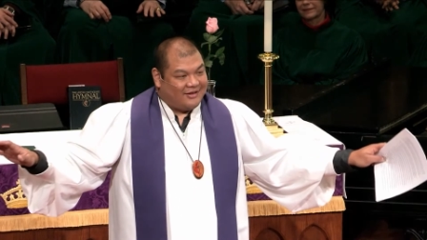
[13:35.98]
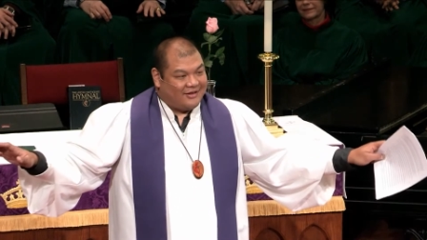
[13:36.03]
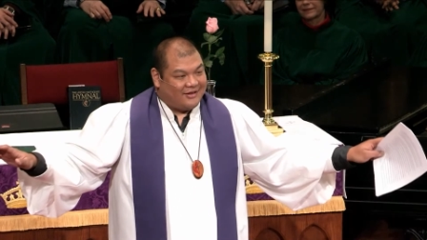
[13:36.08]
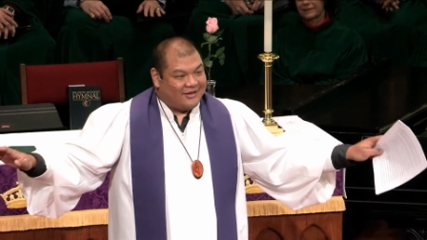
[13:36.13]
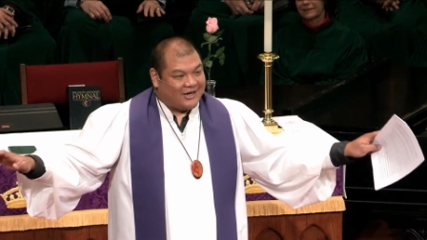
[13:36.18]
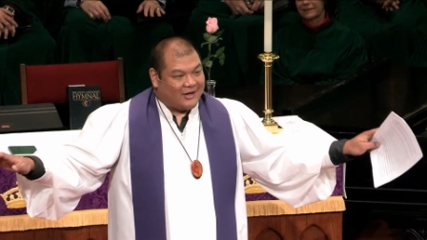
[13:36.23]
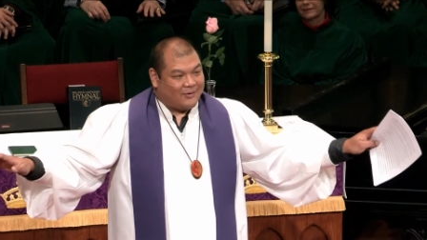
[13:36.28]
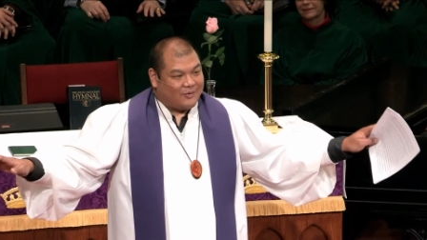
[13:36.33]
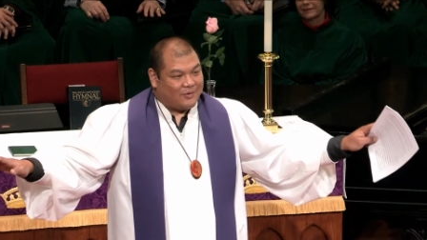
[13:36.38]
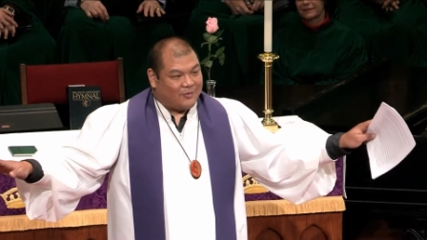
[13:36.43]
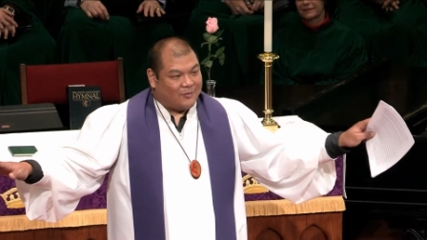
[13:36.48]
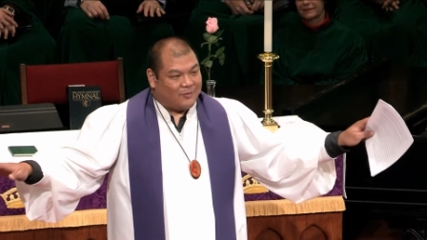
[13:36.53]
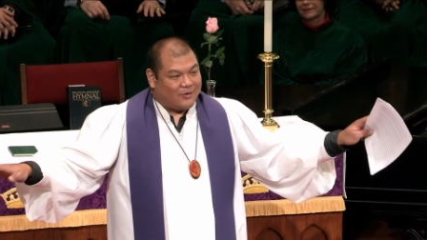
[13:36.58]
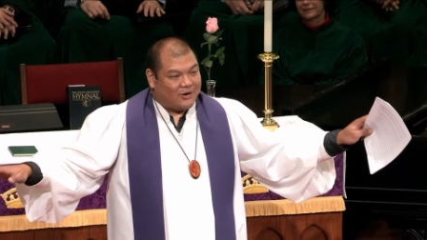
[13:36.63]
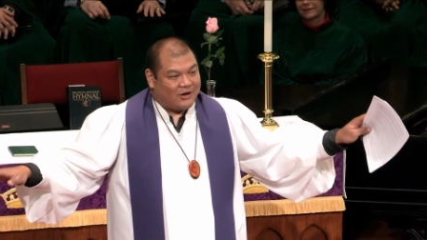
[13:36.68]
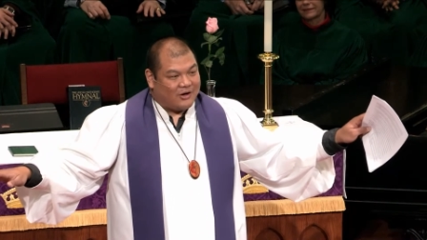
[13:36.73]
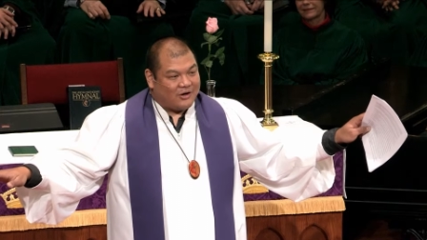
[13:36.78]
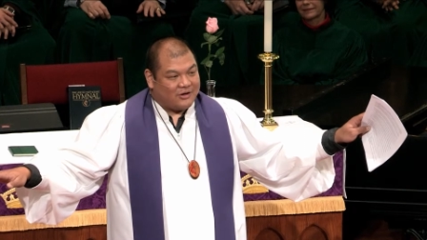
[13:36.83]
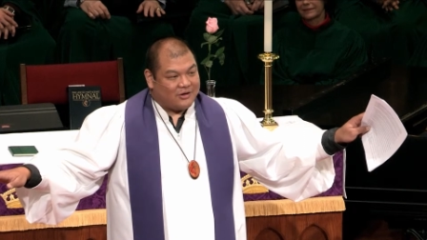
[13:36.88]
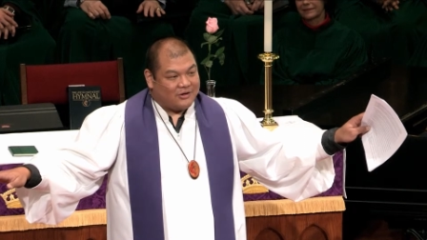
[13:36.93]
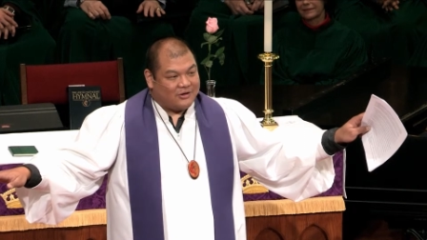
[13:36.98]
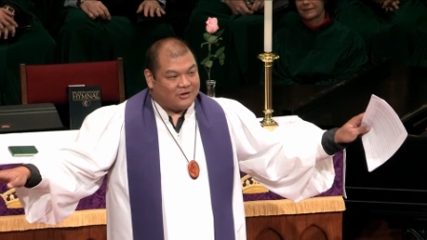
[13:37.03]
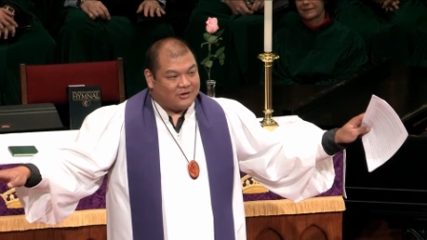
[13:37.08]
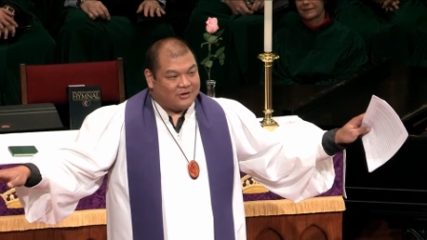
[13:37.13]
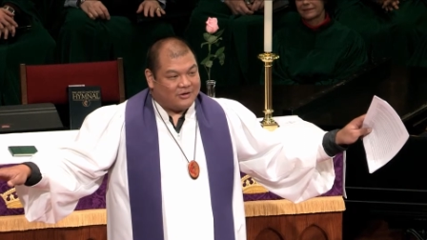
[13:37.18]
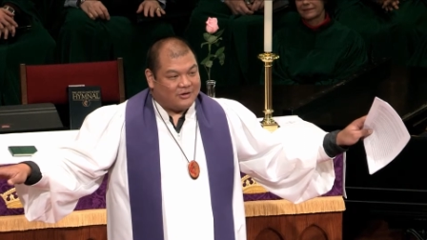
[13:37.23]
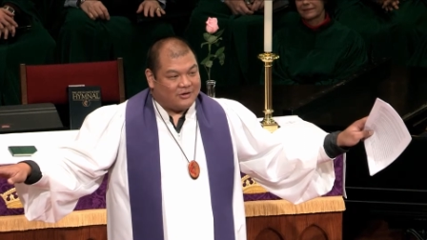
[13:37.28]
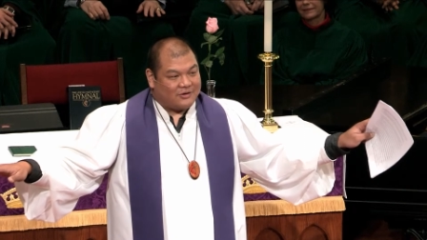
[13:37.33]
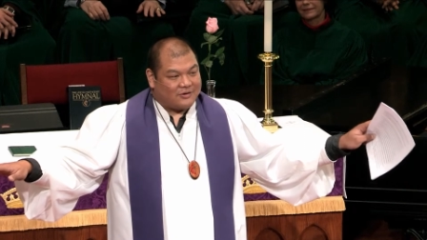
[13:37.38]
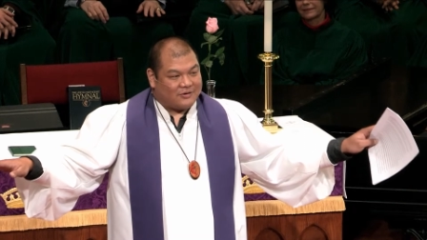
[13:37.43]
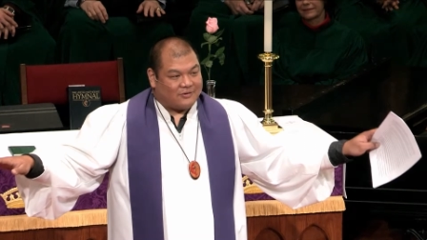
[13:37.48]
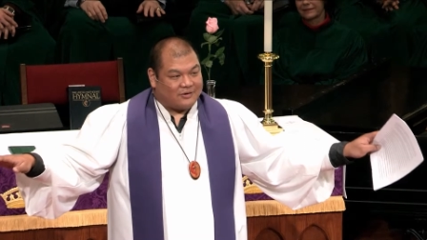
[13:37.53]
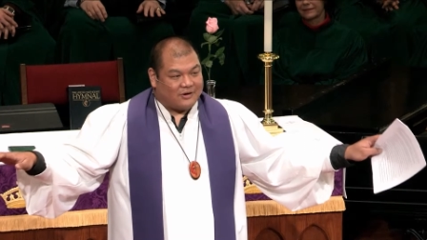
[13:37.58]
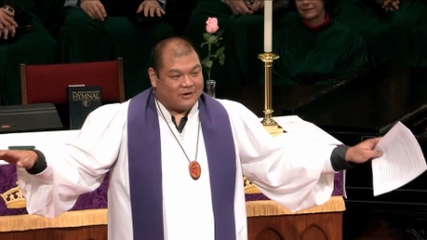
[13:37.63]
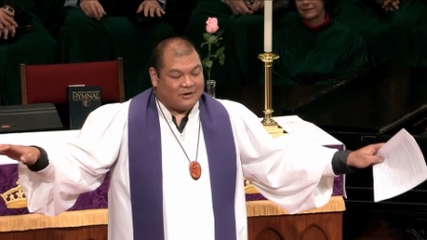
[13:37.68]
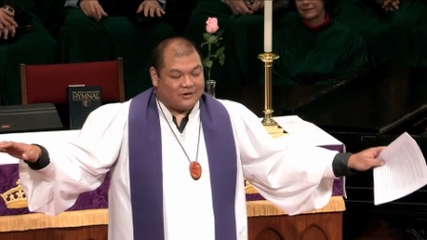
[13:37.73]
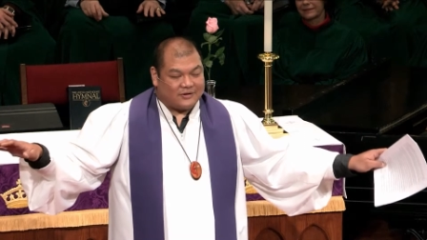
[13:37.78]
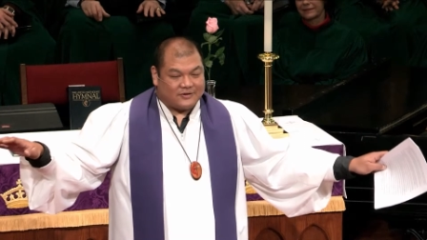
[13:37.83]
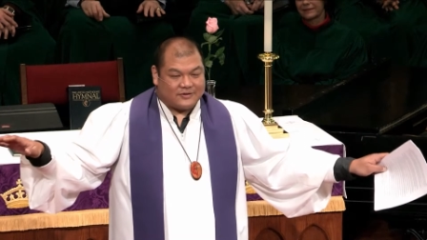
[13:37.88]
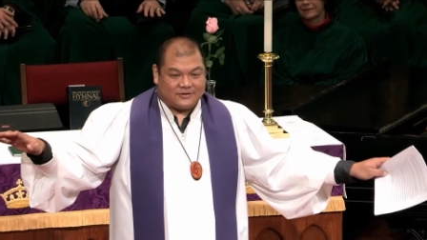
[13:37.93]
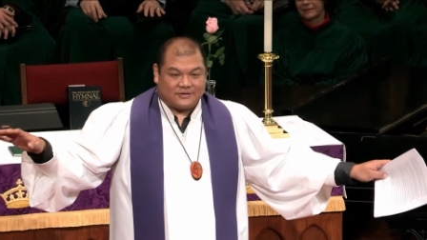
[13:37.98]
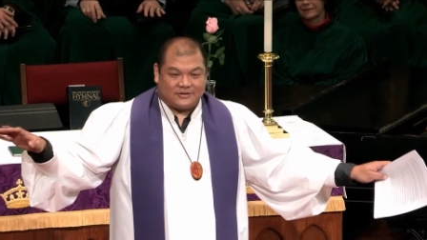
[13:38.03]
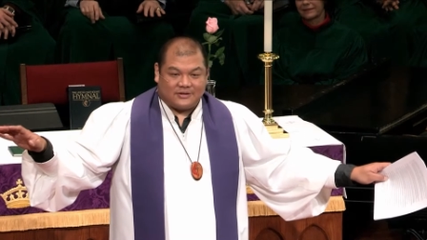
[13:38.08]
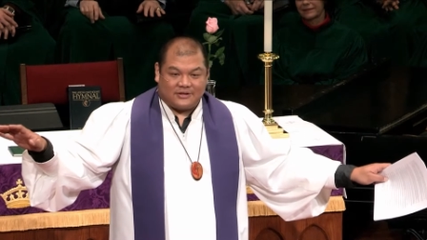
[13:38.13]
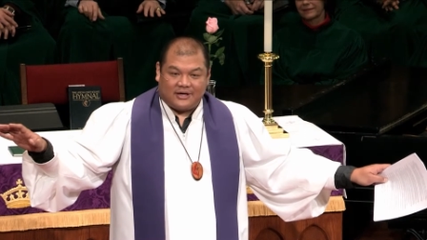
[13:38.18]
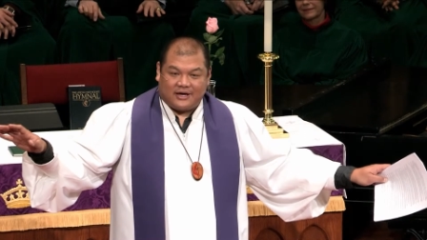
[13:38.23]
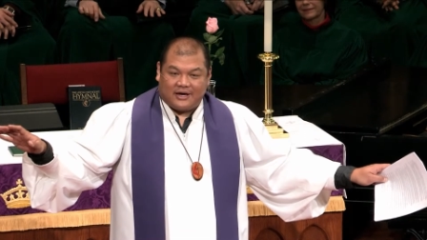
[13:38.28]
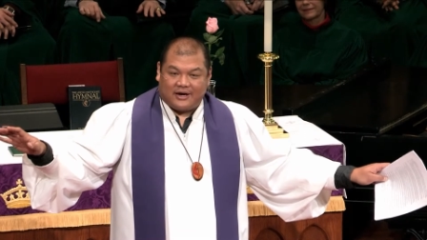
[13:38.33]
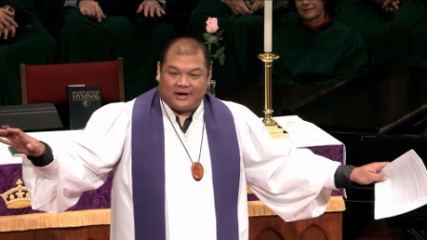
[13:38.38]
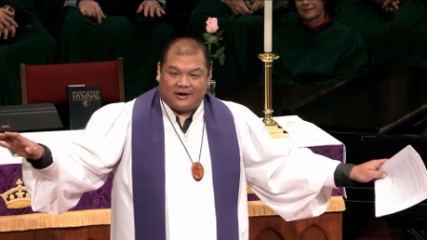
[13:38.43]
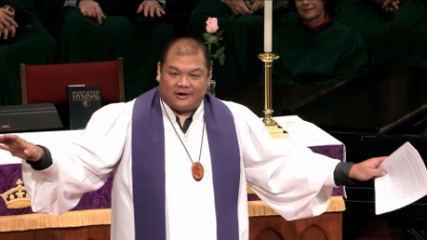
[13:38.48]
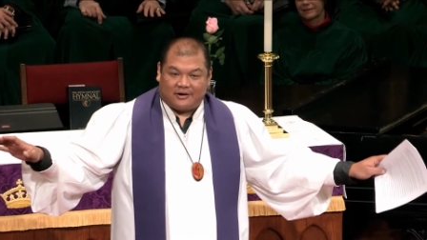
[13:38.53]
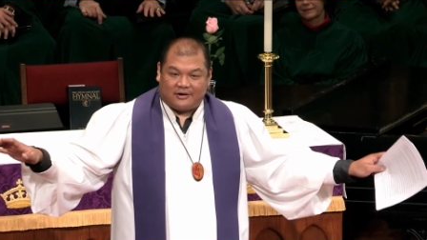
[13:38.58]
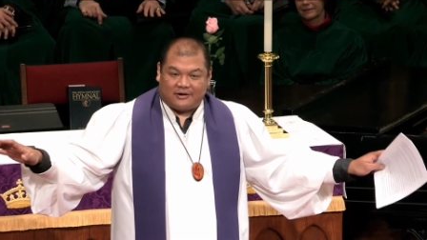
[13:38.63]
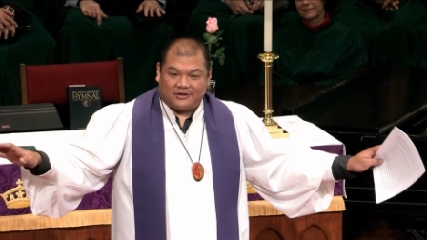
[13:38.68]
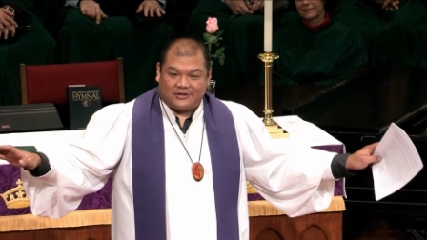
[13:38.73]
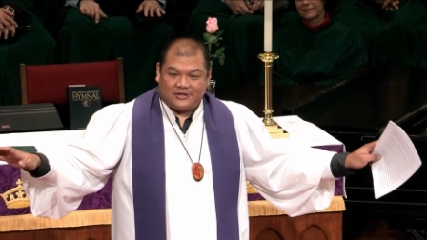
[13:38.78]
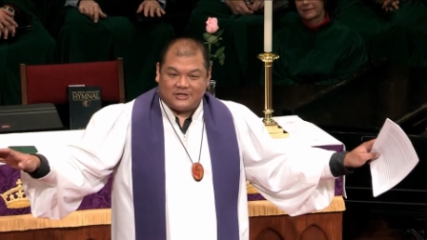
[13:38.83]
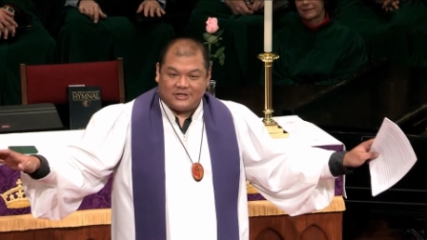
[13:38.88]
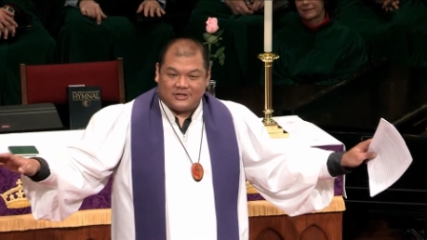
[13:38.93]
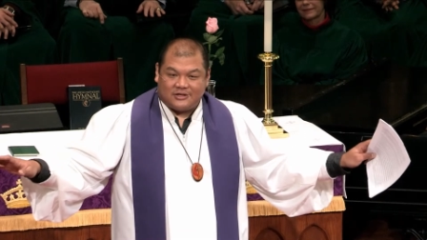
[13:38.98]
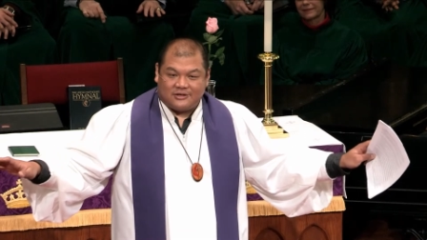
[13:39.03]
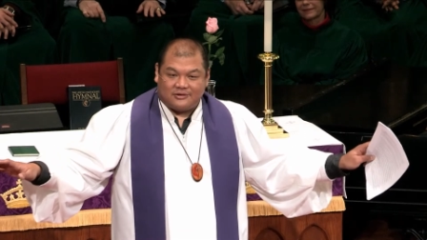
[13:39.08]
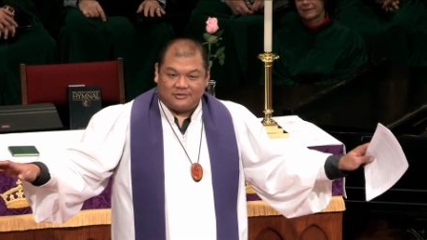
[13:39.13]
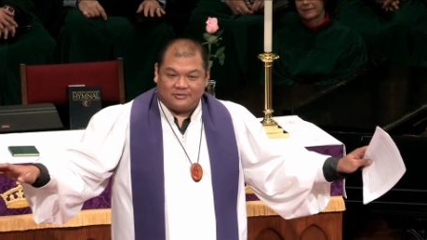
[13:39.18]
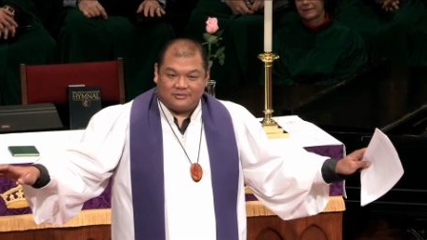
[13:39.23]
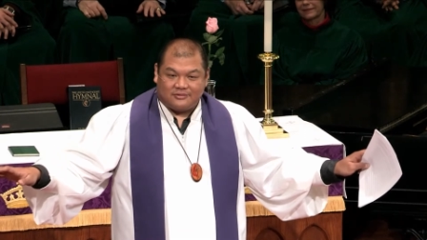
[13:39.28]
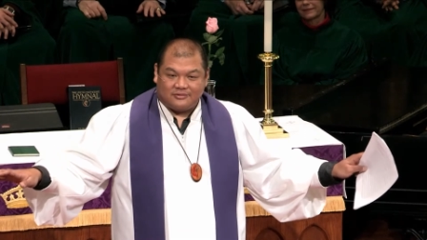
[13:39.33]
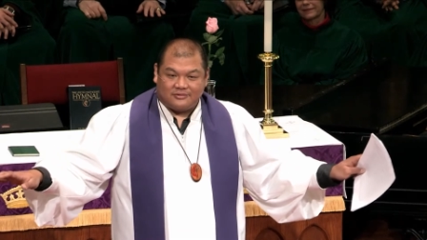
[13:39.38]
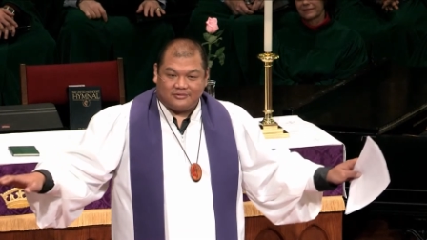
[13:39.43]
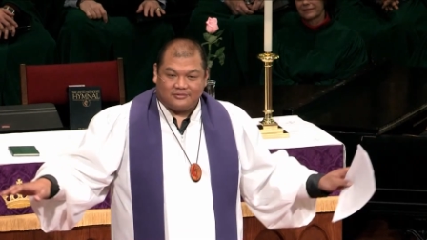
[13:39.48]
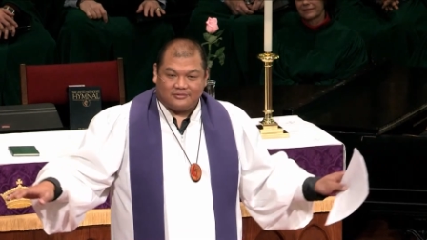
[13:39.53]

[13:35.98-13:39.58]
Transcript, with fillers: And I will walk across the air to you.